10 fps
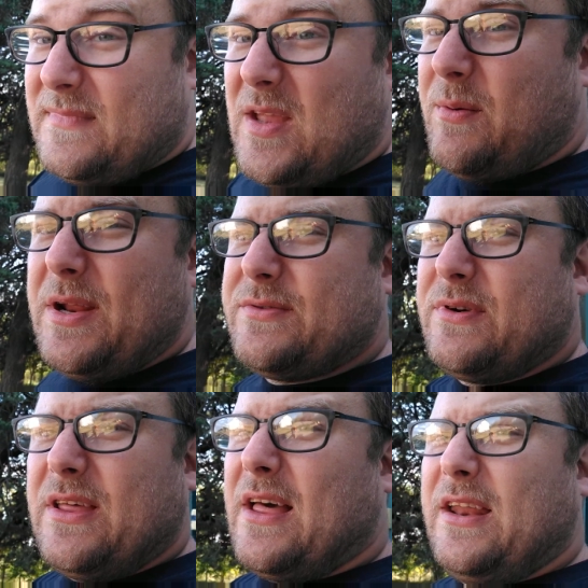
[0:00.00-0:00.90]
nobody's
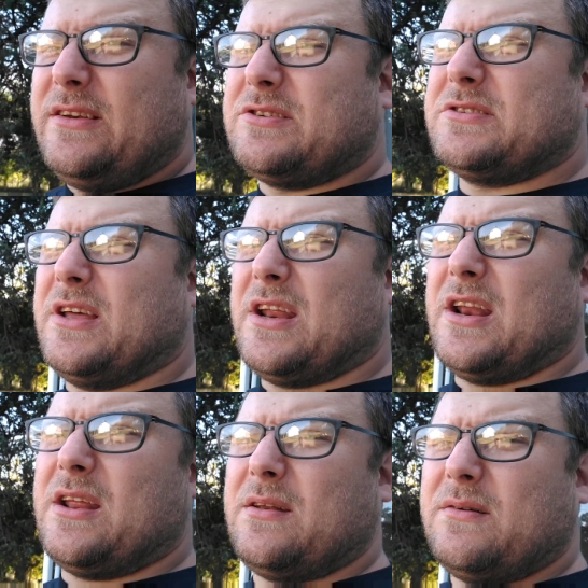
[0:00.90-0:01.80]
really that interested in
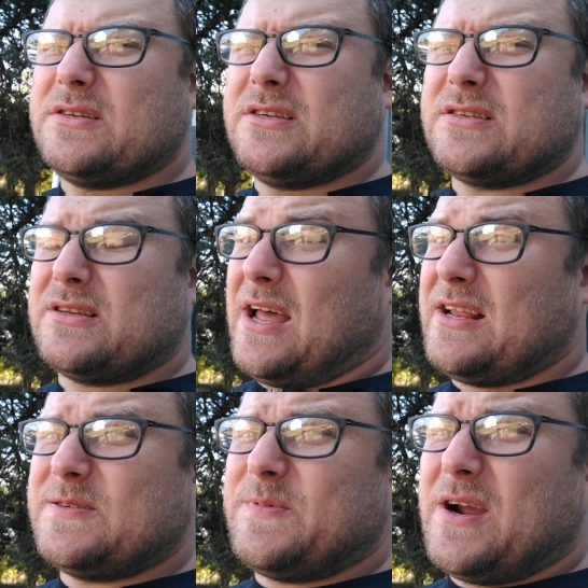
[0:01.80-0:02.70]
it, which is kind
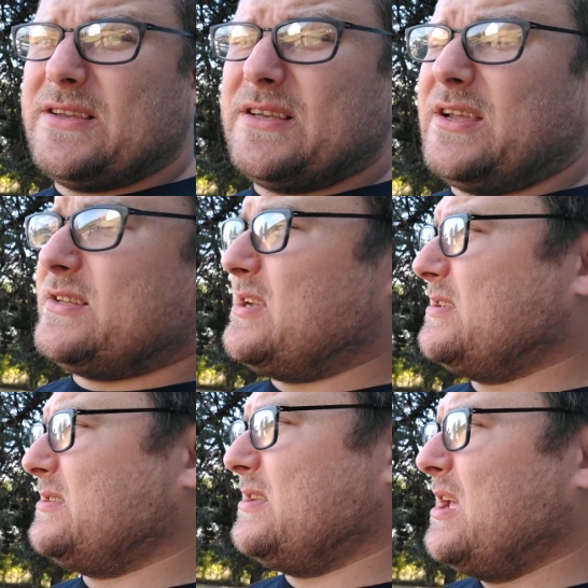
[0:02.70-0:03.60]
of surprising.
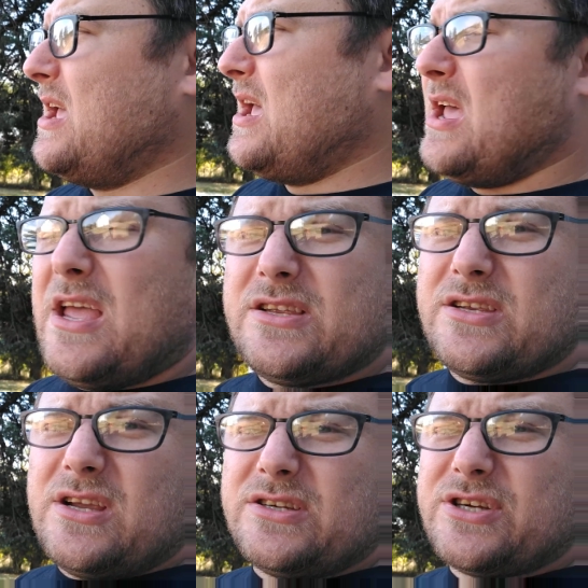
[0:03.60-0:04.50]
It's
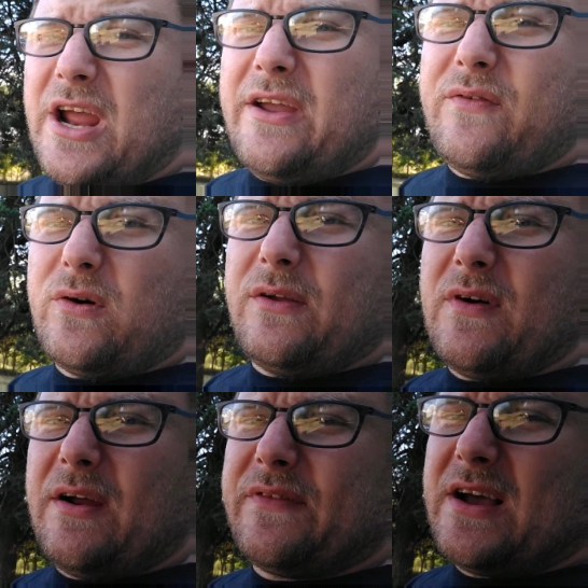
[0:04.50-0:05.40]
just shy of
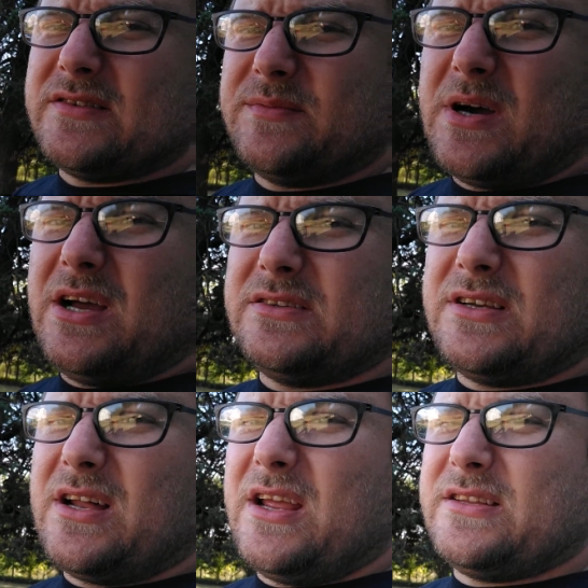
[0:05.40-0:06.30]
45,000 miles
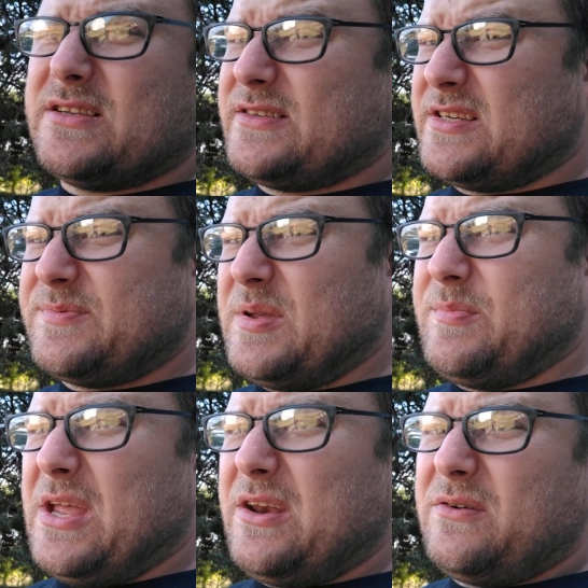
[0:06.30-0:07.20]
on it. It's a 6-speed
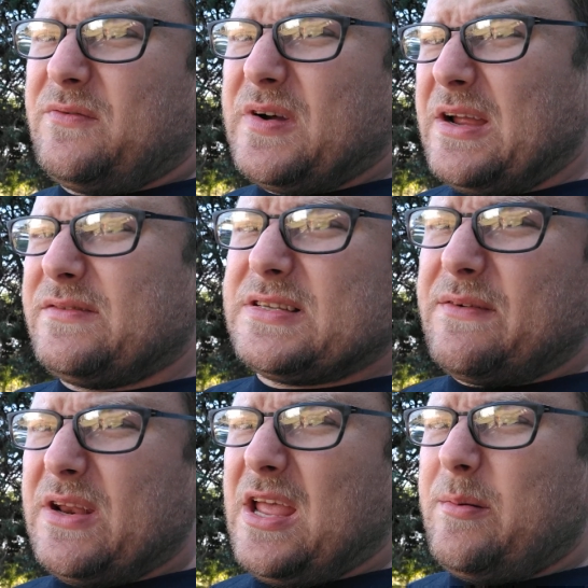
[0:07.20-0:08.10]
manual,
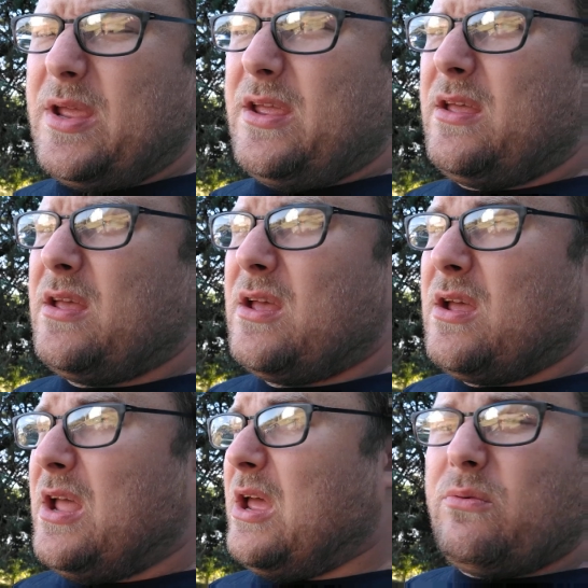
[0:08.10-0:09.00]
5.7 Hemi.
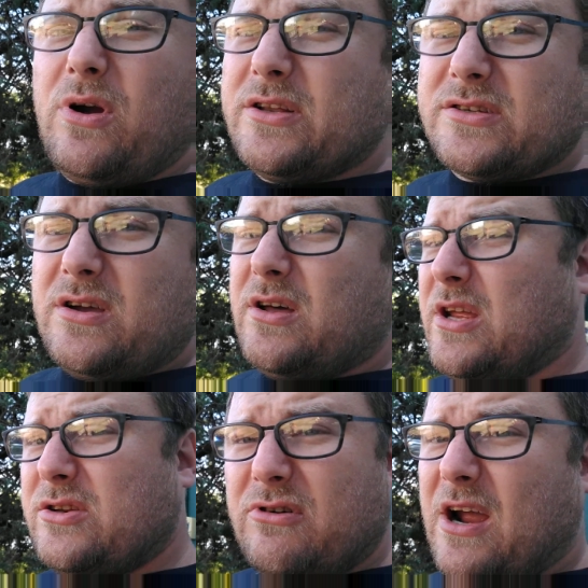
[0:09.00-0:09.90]
It runs good.
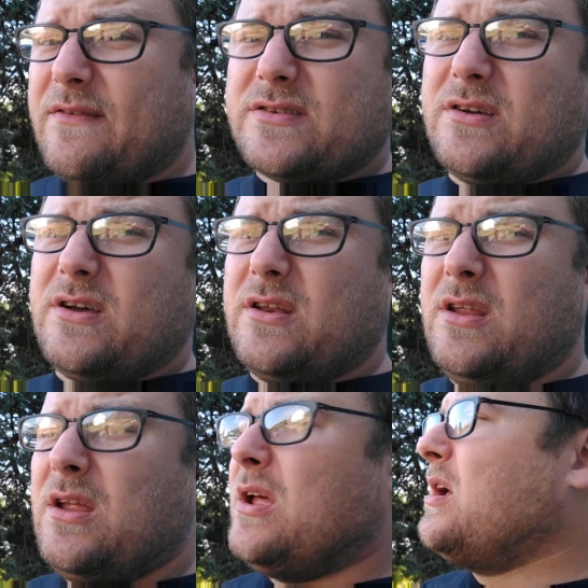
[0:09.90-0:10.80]
It drives good.
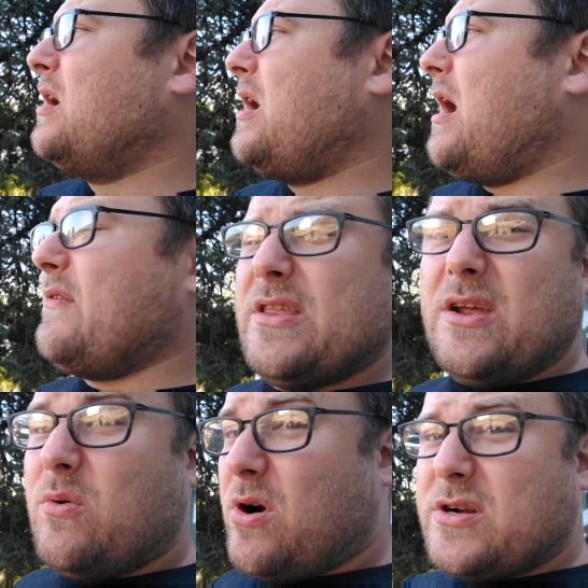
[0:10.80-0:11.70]

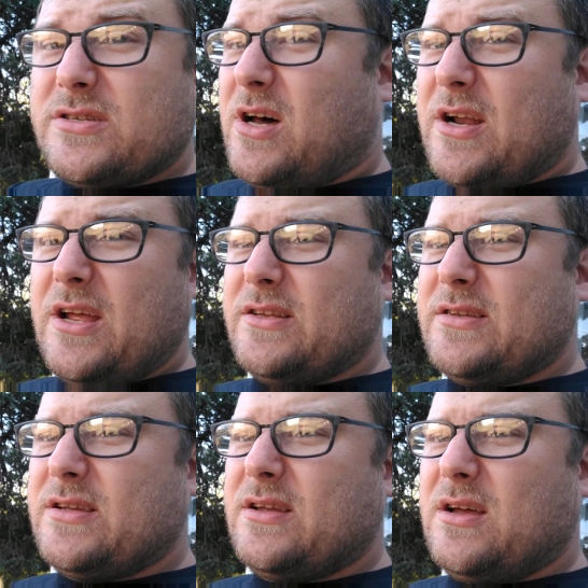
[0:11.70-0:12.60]
Everything works on
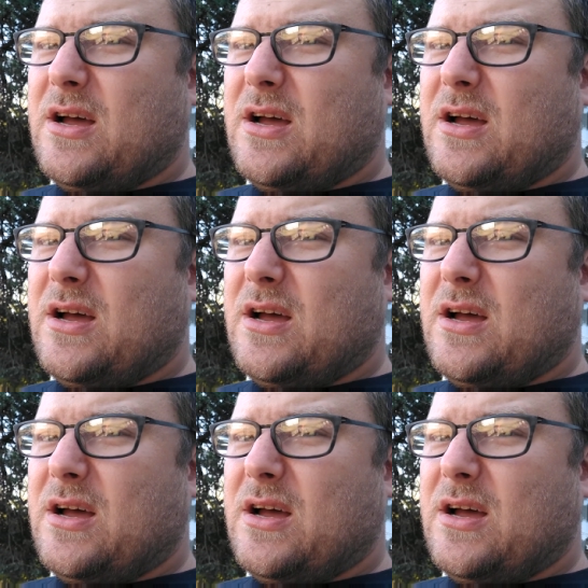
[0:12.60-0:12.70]
it.